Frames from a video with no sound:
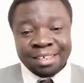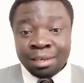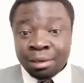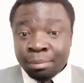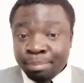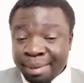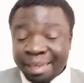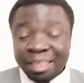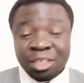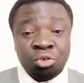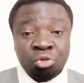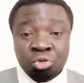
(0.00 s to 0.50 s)

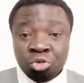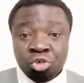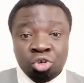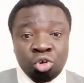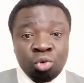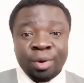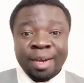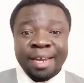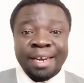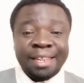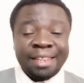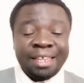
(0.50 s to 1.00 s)
But Ruto
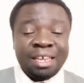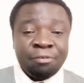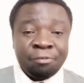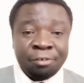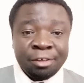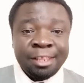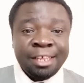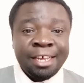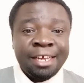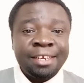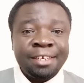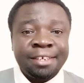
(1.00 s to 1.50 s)
went there for
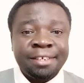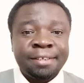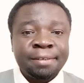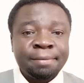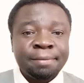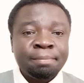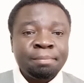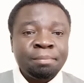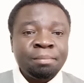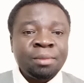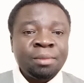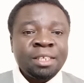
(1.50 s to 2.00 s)
that.
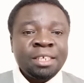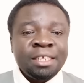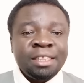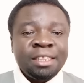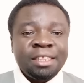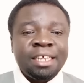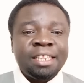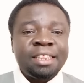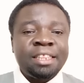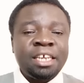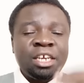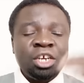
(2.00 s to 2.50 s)

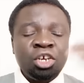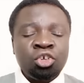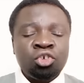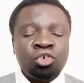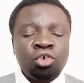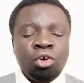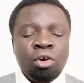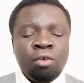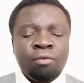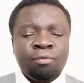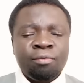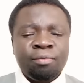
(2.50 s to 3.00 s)
Then the
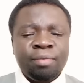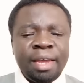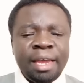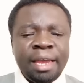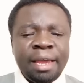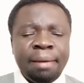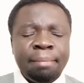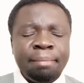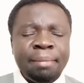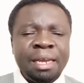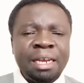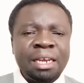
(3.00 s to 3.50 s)
issue of
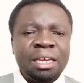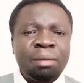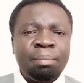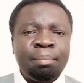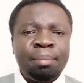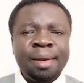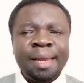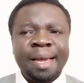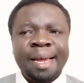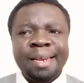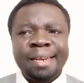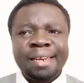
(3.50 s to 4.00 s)
a milk
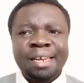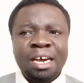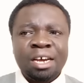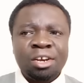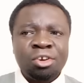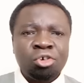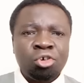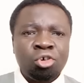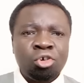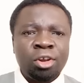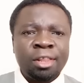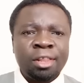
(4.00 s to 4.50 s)
plant
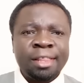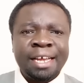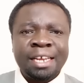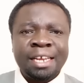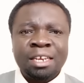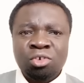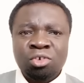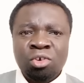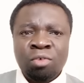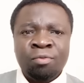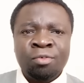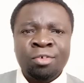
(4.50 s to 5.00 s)
and all that.
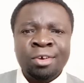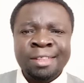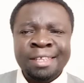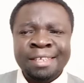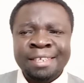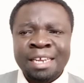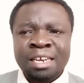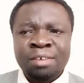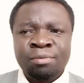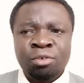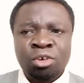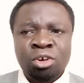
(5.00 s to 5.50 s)
Of course, this is
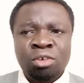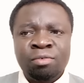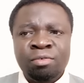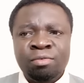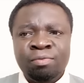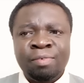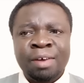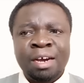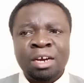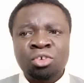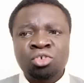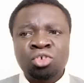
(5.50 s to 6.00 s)
a development
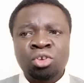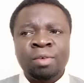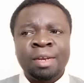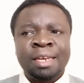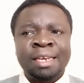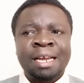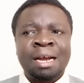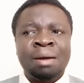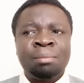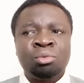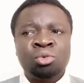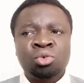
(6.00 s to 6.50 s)
function when it
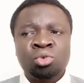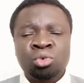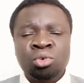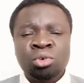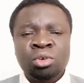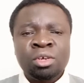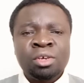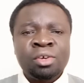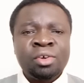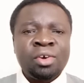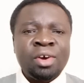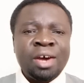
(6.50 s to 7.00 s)
comes to
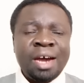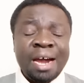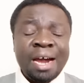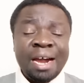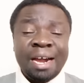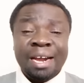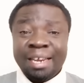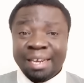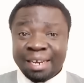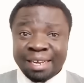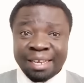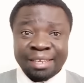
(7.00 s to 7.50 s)

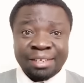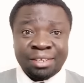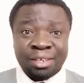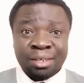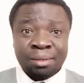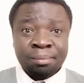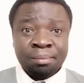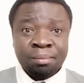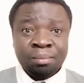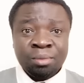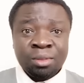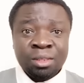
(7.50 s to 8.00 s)
agriculture.
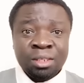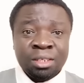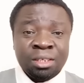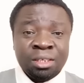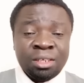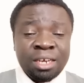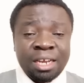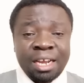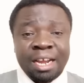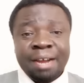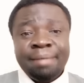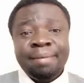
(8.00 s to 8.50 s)

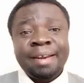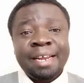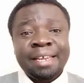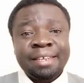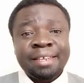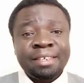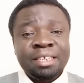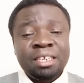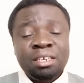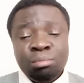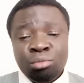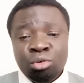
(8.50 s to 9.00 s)
Governors
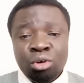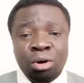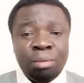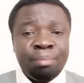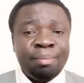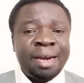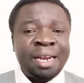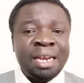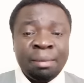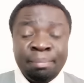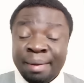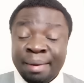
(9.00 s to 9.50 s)
need more
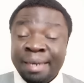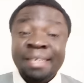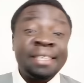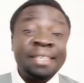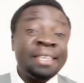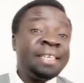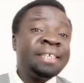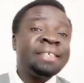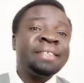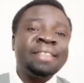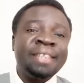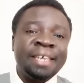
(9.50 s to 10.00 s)
money. But
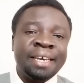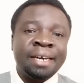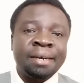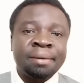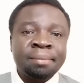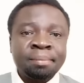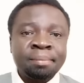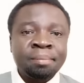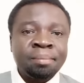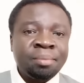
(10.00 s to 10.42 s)
he's there.